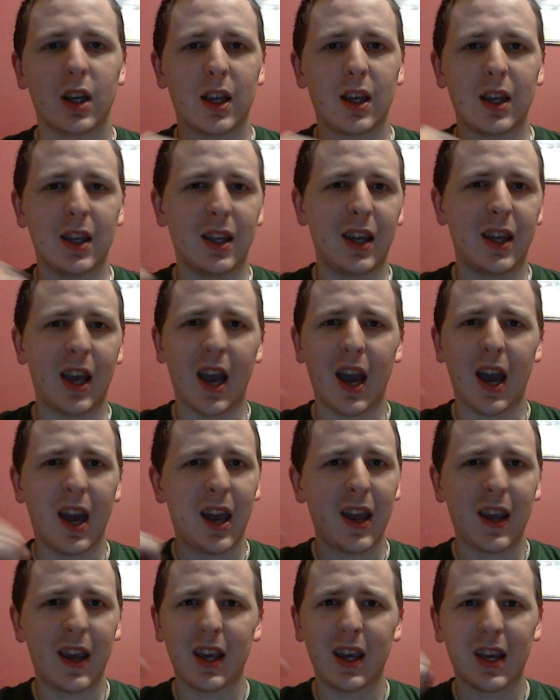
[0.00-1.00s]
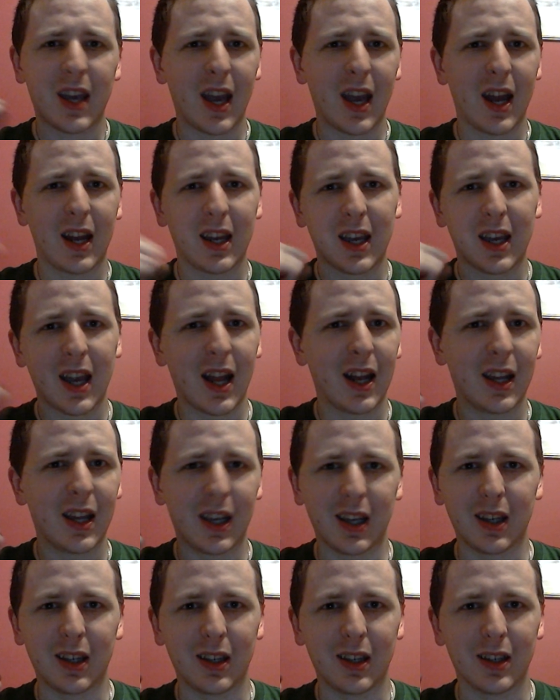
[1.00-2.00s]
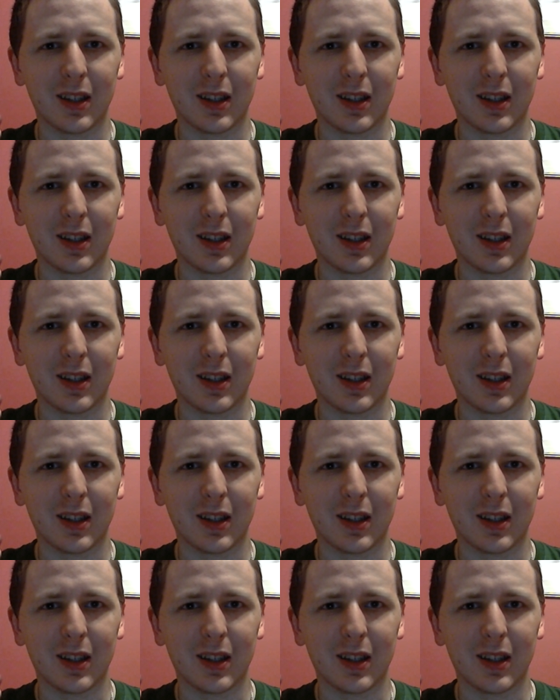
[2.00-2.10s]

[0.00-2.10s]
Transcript: Yay, Kelly.